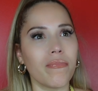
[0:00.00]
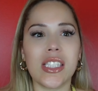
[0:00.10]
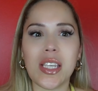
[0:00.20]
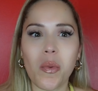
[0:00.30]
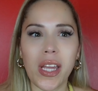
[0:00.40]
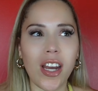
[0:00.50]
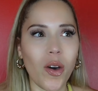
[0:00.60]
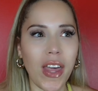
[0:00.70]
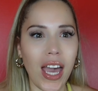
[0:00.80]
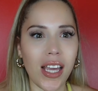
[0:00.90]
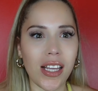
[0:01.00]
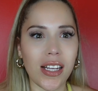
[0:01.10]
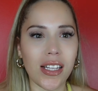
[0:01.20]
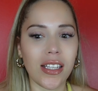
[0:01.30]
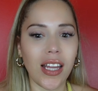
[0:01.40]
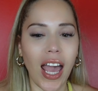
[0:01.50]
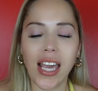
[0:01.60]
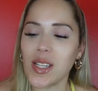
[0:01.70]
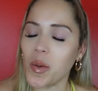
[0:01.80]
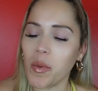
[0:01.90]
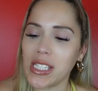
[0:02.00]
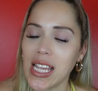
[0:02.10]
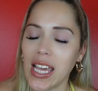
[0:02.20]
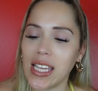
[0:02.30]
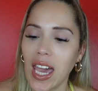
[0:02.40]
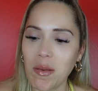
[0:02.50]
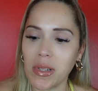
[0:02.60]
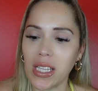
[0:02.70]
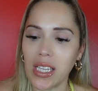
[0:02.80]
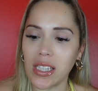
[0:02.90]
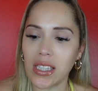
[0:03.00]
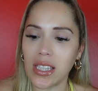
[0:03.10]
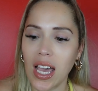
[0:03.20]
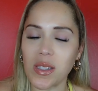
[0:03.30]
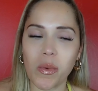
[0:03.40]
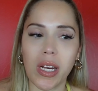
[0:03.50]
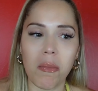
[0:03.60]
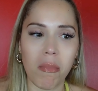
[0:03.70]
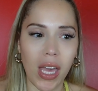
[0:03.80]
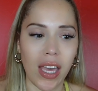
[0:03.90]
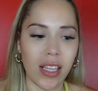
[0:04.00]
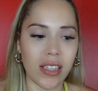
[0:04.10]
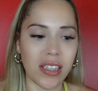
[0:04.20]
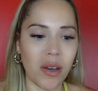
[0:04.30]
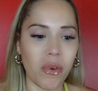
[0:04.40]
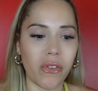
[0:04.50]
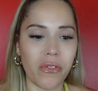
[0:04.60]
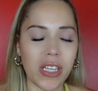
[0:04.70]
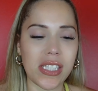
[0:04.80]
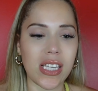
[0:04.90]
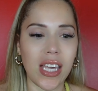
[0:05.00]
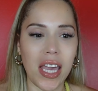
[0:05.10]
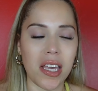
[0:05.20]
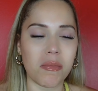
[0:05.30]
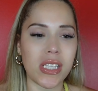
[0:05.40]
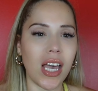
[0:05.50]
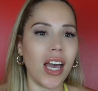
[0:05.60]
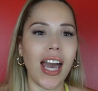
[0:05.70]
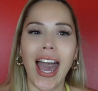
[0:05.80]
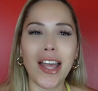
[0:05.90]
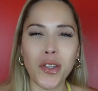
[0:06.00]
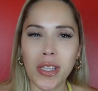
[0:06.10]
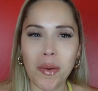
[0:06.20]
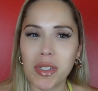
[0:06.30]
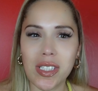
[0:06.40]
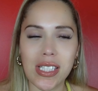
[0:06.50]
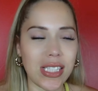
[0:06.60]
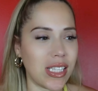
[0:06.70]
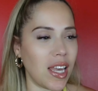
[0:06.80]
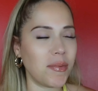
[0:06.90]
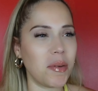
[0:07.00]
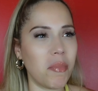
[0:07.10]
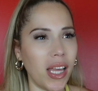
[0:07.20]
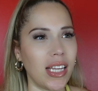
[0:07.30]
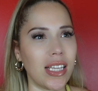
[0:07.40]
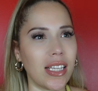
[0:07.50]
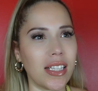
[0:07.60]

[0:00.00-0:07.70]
Did we know that? I guess when we said gambling, that's what it meant. They were fixing games. I thought they were just gambling money.